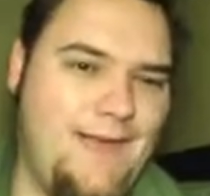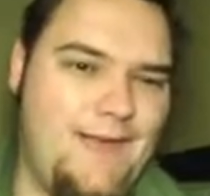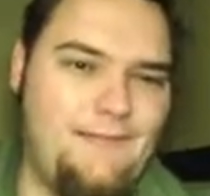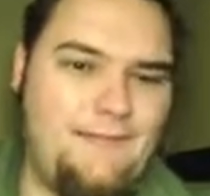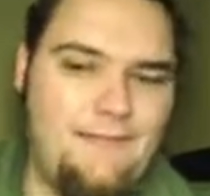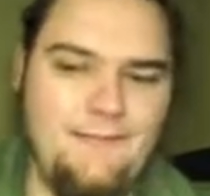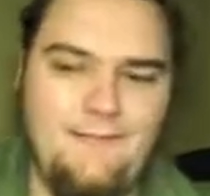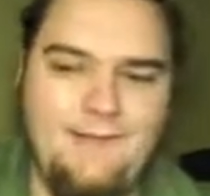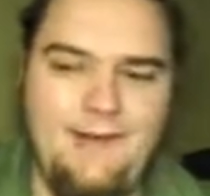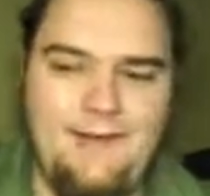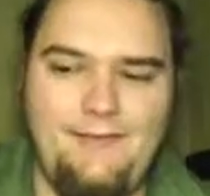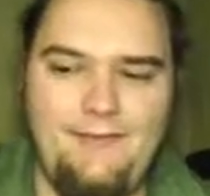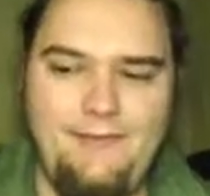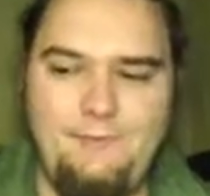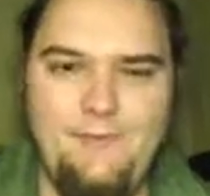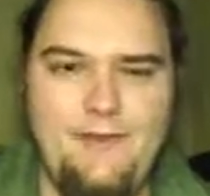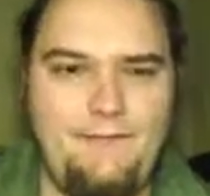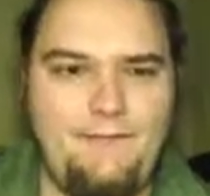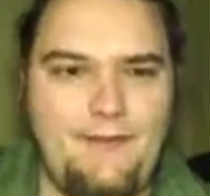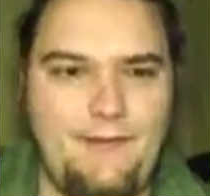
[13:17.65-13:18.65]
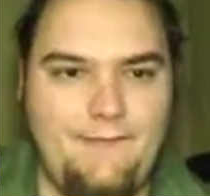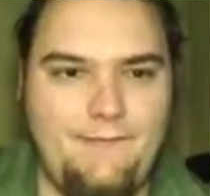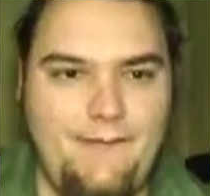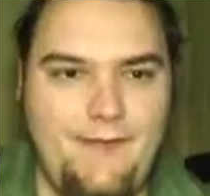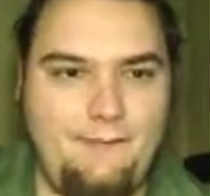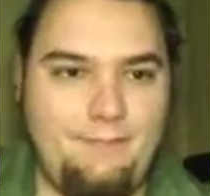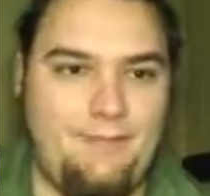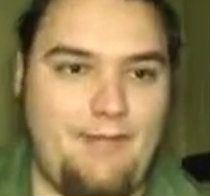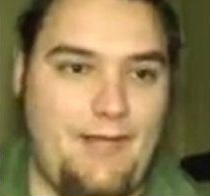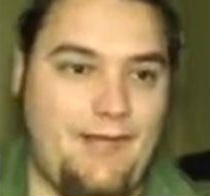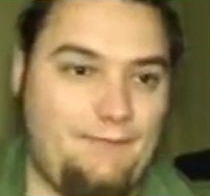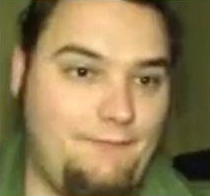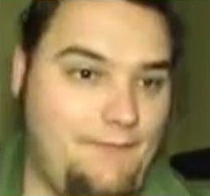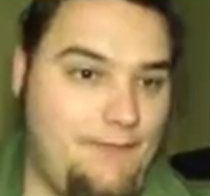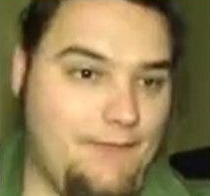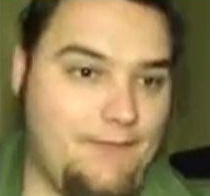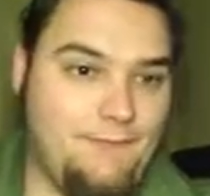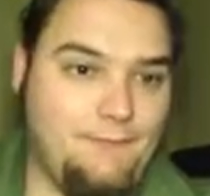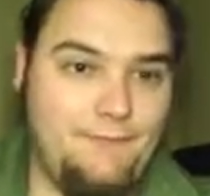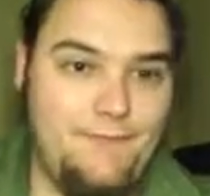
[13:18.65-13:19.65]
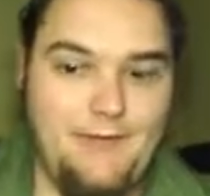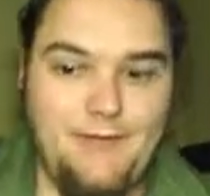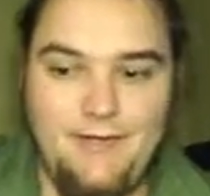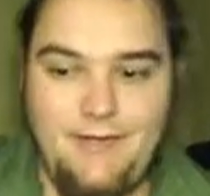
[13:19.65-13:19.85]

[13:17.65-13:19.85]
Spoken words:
had their own standalone movie except Black Widow.